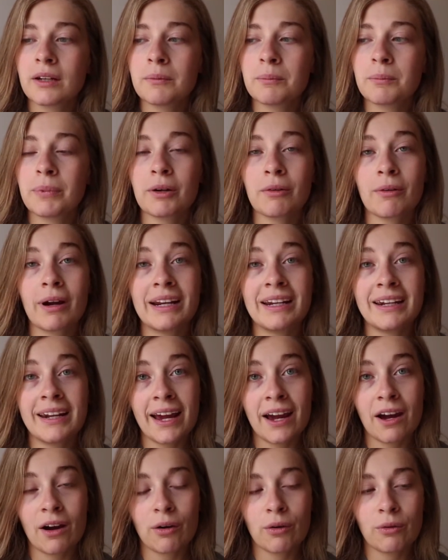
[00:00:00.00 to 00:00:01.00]
But right
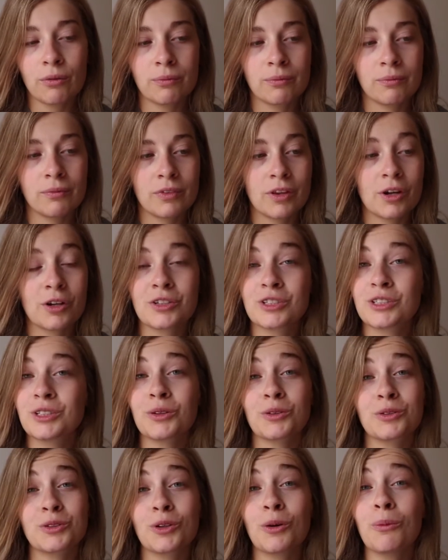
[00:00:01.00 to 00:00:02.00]
now, there's
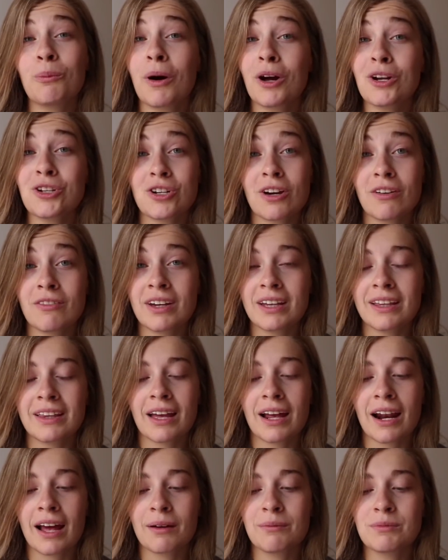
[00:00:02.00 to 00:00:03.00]
still so much of it
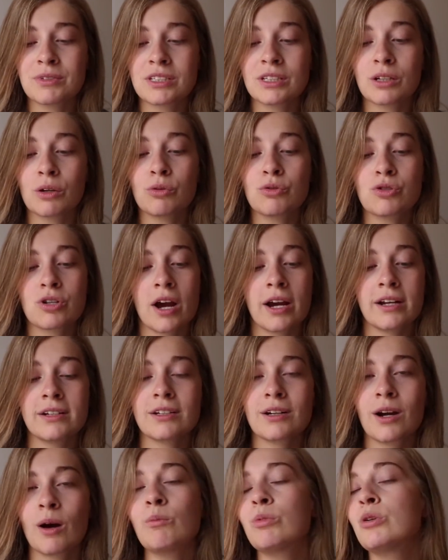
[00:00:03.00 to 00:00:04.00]
that I'm still trying to
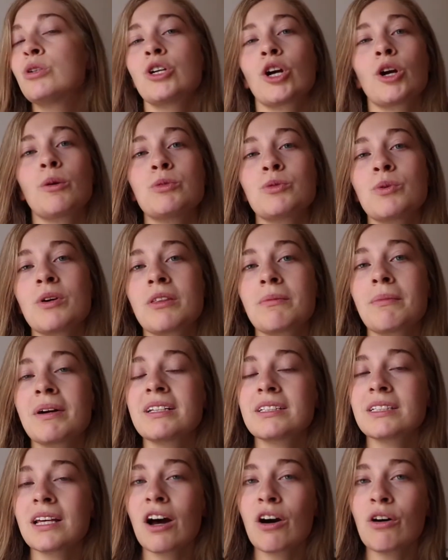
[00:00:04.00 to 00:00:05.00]
come to terms with
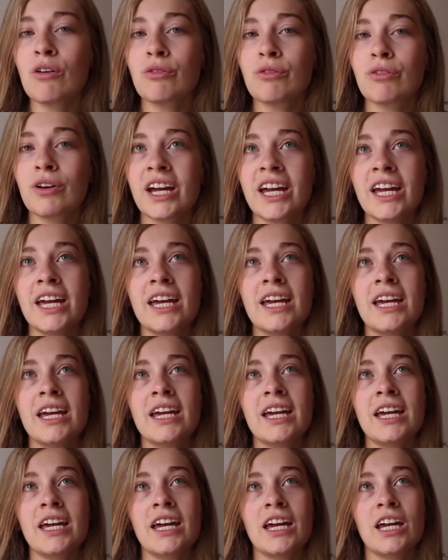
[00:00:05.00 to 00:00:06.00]
myself
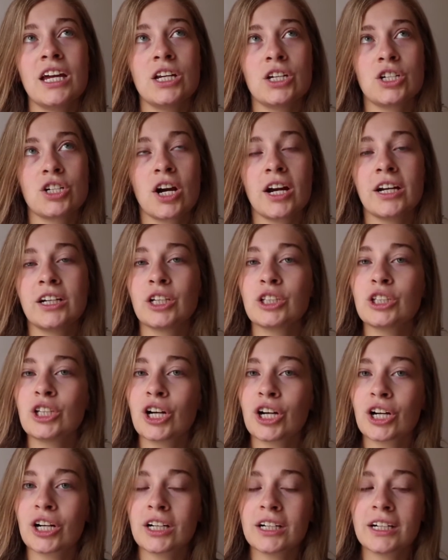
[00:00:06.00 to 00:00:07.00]
and trying to
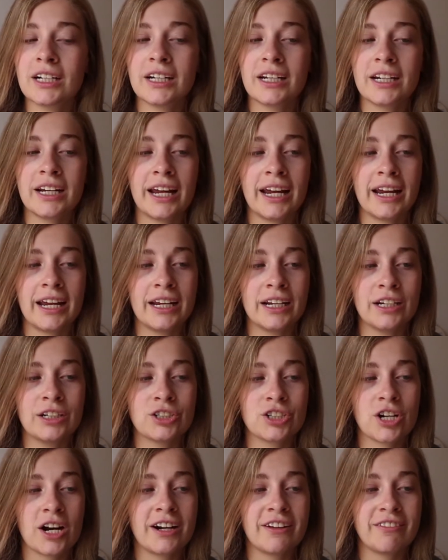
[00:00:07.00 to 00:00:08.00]
learn and
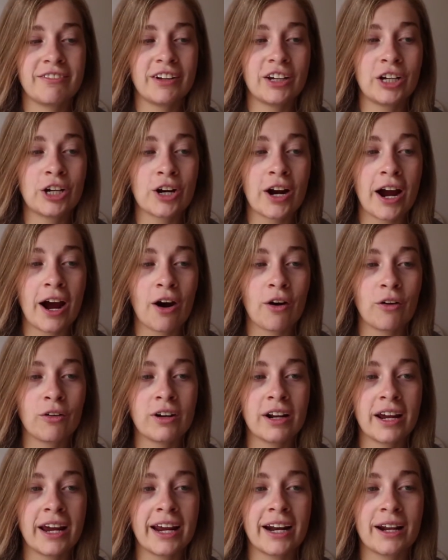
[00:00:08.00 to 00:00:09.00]
trying to figure out,
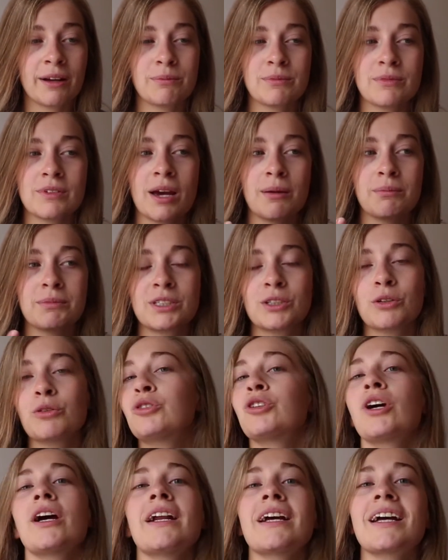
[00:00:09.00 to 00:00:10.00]
and I'm still
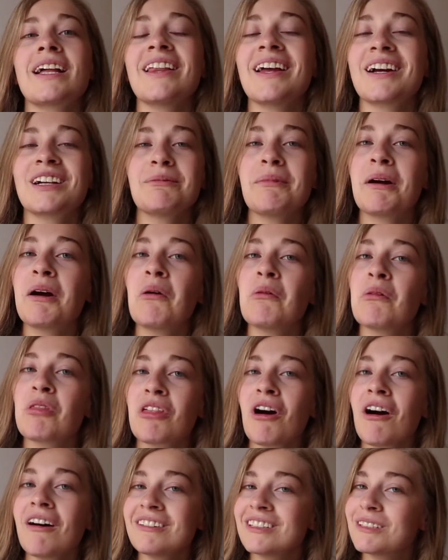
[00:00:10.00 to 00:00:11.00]
trying to collect my own
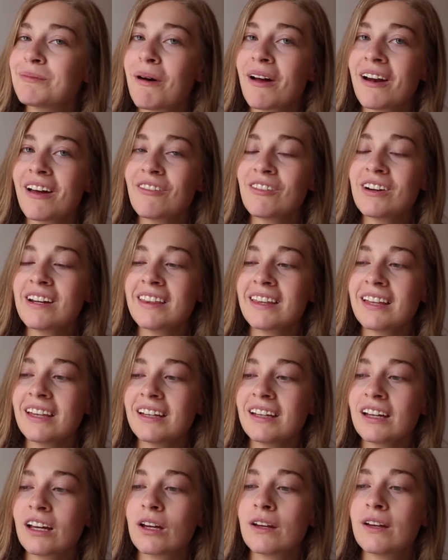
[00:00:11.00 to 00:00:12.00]
thoughts about everything.